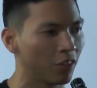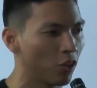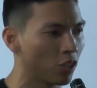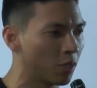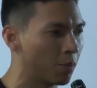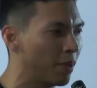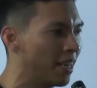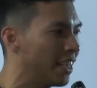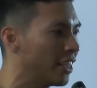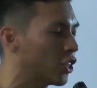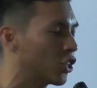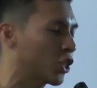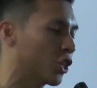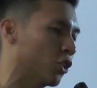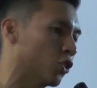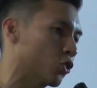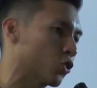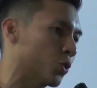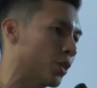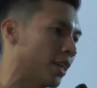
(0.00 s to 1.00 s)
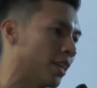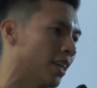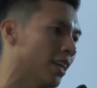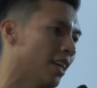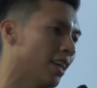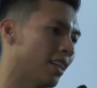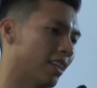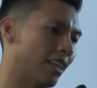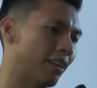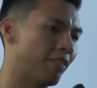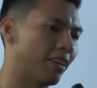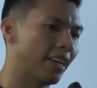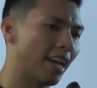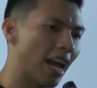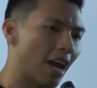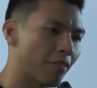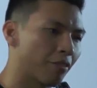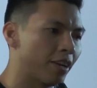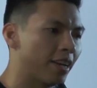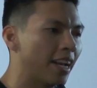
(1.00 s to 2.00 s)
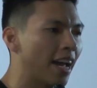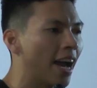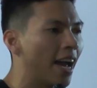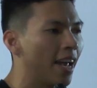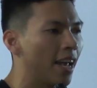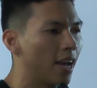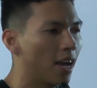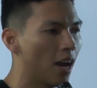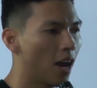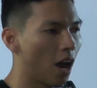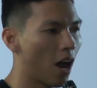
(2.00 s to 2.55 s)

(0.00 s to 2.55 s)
those being children, living every night